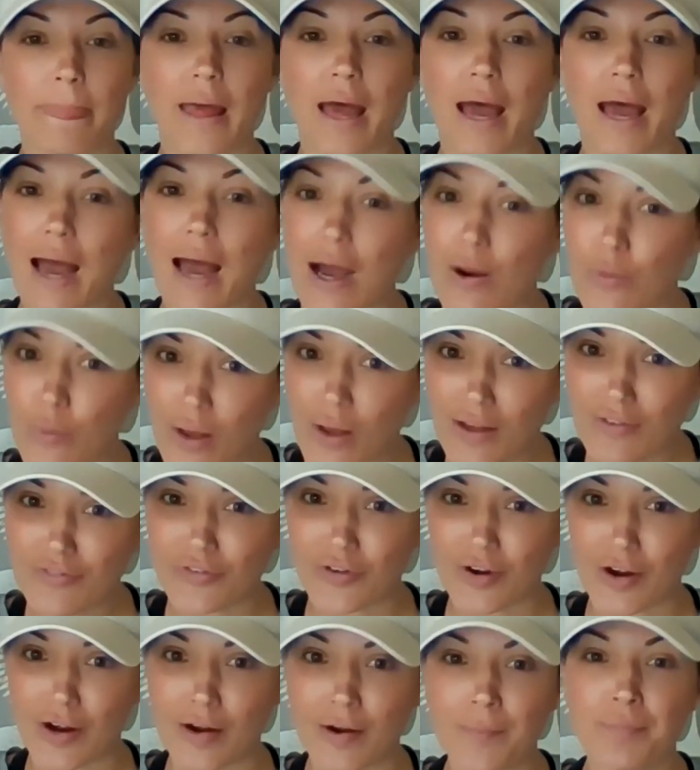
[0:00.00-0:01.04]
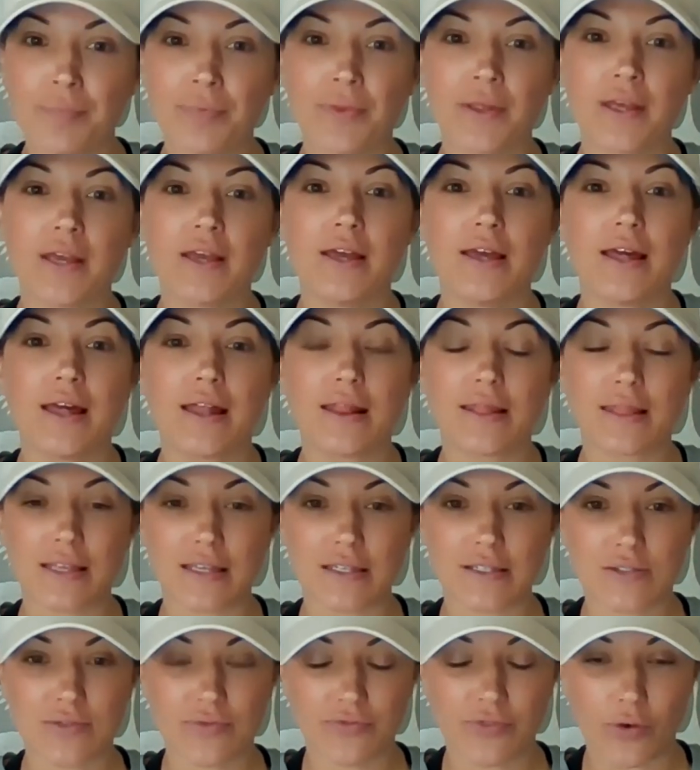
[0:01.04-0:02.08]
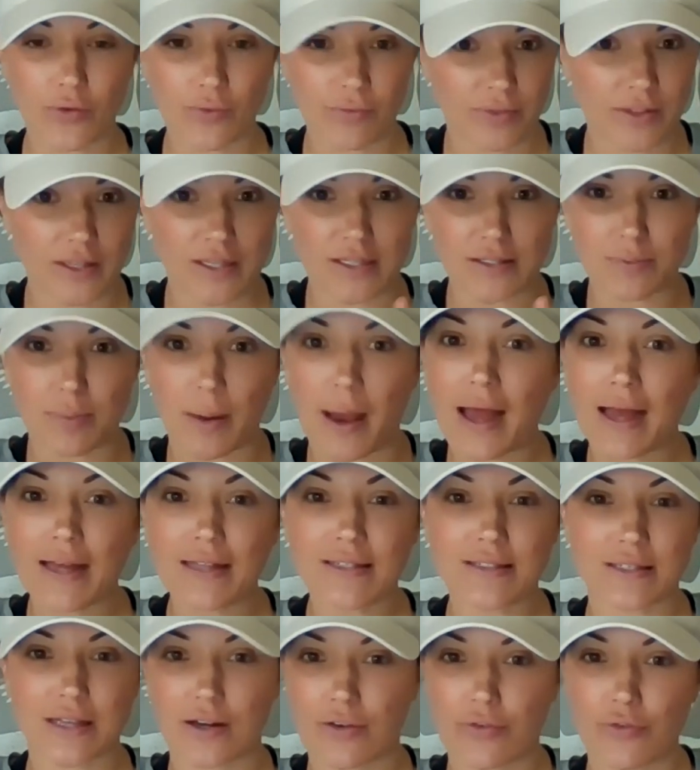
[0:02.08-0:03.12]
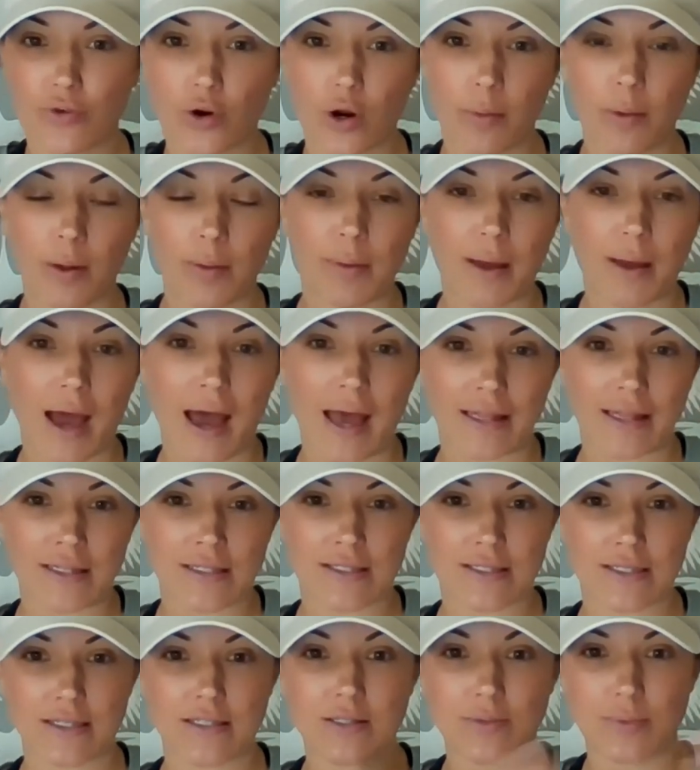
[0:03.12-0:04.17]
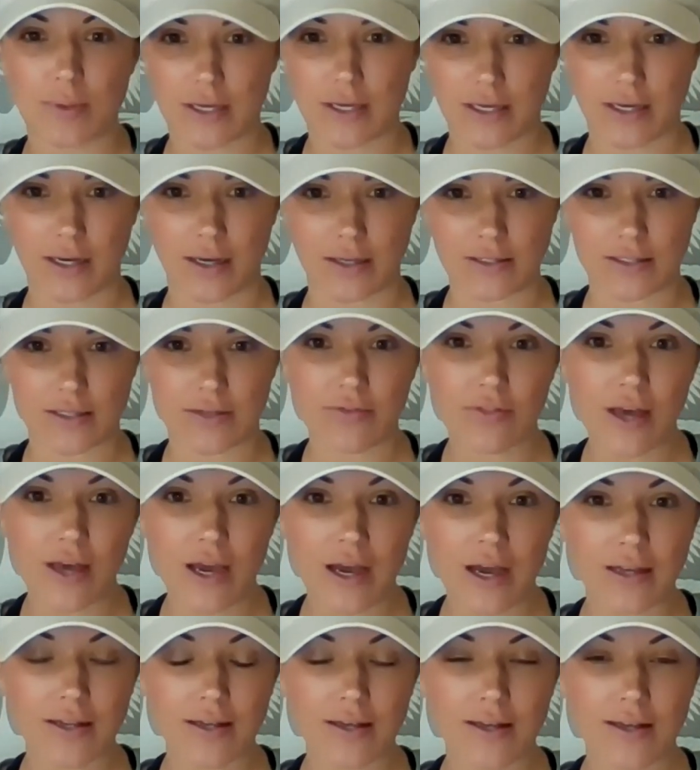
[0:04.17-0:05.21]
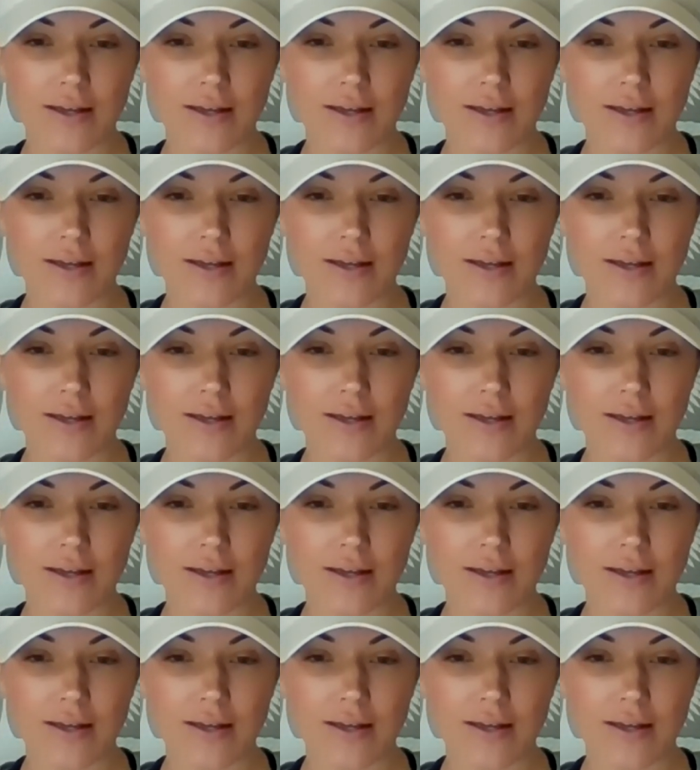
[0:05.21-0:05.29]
However, these bonds that are forming behind the scenes because of that